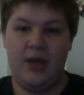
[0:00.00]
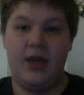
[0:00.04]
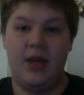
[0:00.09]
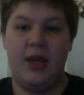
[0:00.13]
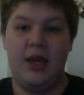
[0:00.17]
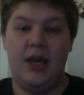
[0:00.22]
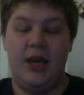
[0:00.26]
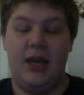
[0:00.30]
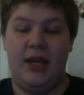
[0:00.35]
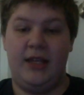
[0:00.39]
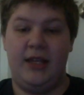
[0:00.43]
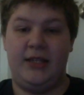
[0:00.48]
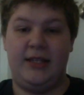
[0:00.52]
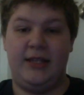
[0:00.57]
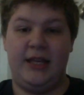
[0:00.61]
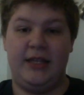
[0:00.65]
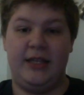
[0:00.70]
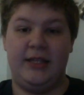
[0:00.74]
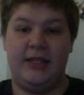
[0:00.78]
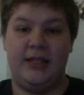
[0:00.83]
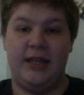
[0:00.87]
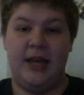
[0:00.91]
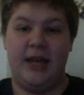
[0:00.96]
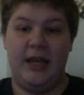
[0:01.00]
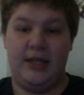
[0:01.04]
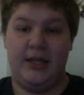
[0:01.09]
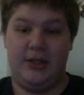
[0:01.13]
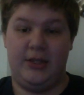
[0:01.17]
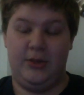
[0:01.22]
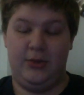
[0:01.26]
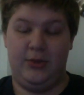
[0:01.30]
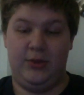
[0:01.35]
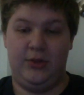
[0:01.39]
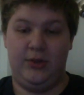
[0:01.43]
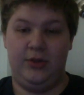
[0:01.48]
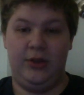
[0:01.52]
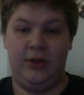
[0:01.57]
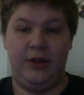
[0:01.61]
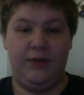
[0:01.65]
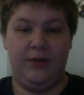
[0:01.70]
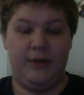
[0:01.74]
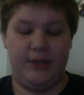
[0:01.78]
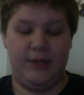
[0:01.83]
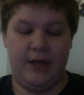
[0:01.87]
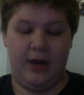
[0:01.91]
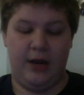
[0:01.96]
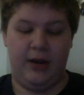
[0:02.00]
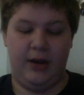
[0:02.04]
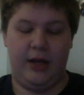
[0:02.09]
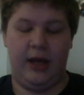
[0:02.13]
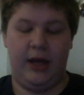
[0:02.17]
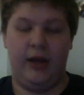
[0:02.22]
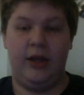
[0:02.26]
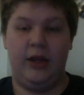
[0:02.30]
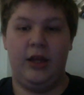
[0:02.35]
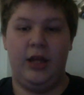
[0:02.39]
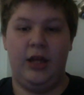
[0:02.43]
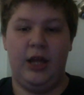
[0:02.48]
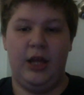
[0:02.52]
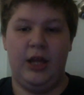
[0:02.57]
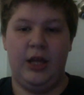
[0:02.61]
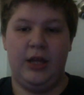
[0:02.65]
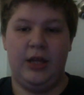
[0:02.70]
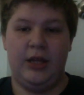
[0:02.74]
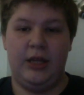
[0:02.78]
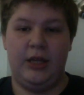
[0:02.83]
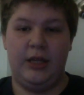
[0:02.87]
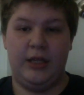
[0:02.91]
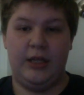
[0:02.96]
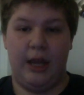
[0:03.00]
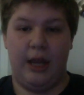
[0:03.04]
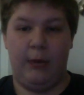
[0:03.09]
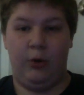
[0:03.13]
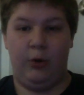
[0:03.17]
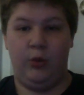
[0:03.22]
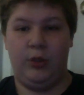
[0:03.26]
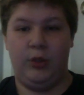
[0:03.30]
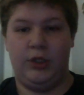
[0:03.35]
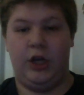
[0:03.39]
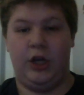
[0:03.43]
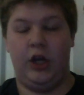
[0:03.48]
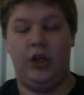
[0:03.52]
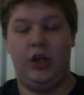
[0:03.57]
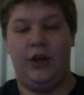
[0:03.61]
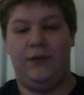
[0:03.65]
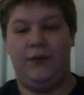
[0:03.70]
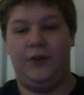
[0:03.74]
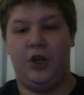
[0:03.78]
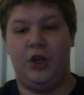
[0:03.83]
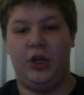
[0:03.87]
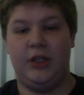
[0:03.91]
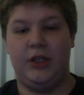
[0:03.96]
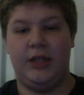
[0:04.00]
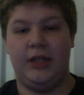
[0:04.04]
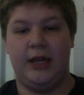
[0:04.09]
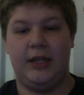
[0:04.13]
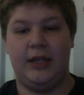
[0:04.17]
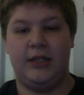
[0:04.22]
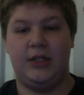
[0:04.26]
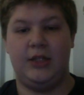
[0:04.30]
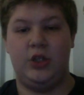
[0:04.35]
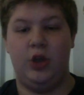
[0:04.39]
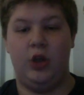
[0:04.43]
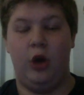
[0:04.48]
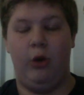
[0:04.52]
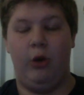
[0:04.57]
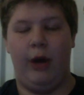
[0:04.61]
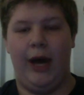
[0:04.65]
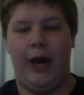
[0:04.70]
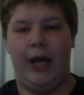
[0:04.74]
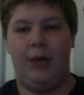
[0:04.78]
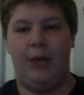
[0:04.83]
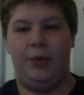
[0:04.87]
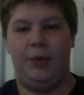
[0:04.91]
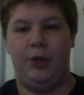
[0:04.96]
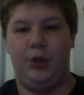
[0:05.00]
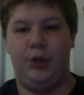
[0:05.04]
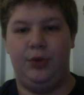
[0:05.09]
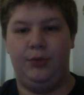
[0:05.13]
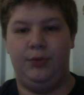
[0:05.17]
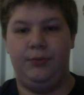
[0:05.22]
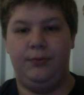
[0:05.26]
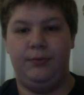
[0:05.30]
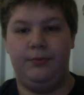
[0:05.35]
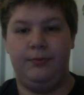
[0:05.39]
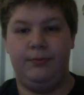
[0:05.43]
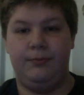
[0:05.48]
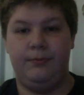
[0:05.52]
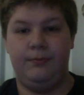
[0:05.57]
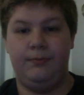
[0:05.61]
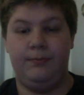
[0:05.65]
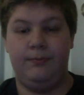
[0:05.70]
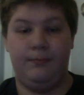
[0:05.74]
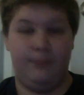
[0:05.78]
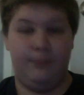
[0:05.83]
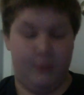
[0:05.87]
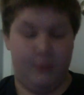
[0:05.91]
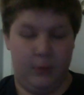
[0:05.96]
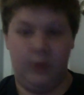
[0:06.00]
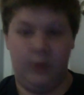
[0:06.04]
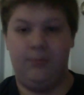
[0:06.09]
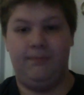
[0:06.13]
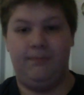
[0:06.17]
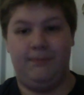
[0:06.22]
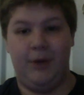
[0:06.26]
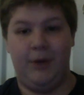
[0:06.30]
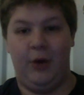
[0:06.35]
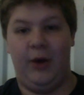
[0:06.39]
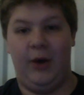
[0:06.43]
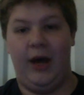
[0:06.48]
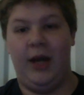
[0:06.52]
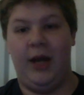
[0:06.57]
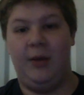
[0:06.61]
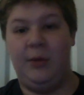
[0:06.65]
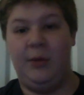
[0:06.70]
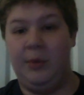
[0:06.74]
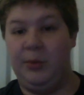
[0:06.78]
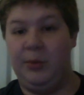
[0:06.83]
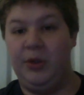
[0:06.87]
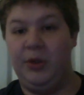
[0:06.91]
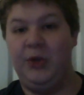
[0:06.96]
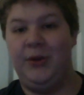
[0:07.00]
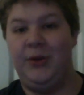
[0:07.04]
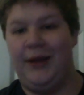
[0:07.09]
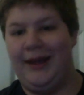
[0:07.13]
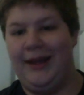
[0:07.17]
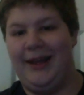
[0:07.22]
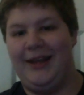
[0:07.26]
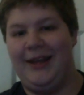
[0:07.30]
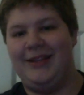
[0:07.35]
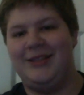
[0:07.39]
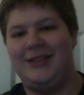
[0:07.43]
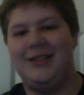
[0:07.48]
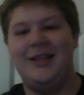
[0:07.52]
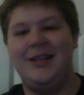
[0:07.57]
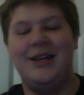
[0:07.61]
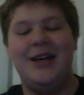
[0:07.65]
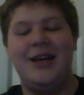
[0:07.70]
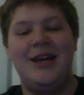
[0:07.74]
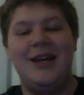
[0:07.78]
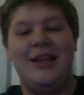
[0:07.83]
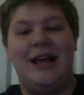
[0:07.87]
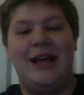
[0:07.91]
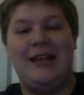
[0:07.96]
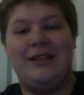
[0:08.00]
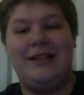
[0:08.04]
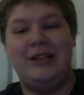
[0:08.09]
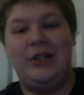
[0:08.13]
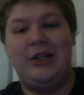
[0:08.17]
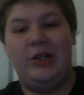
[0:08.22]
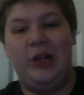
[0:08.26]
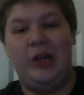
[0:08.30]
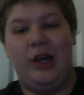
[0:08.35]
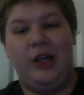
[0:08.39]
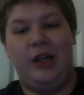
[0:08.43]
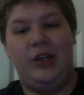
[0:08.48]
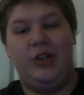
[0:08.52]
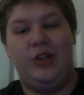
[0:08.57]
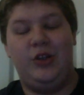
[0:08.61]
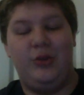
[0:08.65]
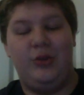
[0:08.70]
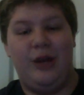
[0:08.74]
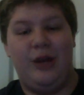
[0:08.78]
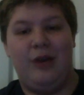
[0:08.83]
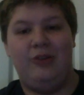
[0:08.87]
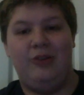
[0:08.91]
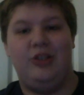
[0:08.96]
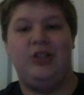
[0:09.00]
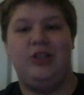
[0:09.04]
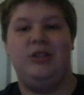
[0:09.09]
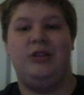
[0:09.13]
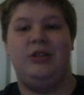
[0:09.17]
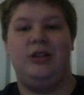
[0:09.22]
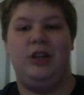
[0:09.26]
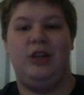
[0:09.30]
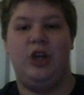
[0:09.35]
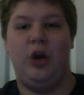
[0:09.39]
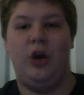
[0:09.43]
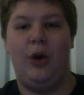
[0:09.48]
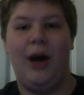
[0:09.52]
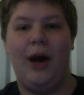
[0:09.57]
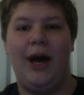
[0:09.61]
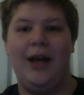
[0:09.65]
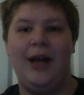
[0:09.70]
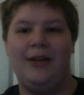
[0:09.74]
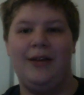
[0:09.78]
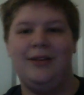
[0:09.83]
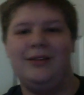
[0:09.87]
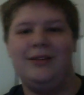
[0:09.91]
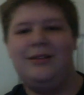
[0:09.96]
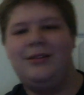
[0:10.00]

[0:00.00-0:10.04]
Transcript: He says as soon as you leave this area, the timer will start and you have 30 seconds to go hide a balloon. Go hide the balloon, I guess. That's literally all you do now is just go hide.